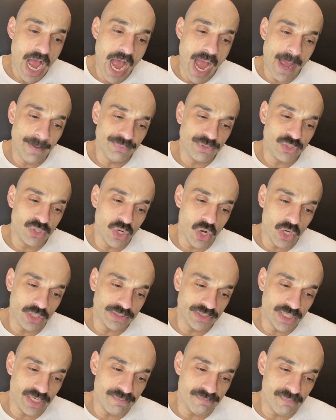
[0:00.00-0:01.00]
Up to
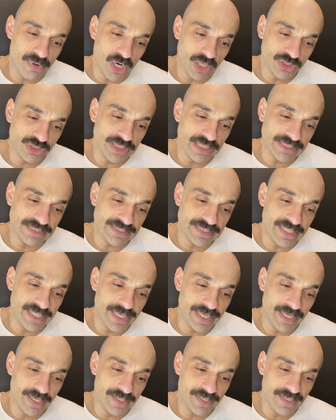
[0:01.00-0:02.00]
lockdown in March last
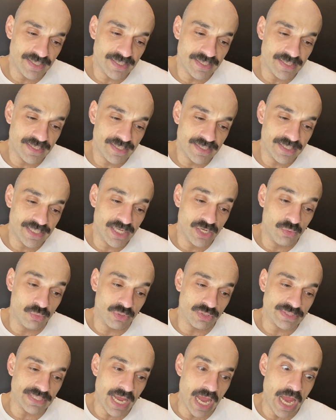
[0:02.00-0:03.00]
year, he
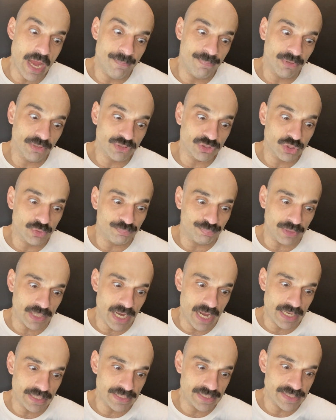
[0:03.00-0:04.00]
was able to
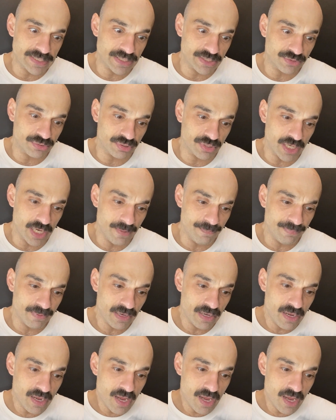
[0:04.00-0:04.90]
plan his trip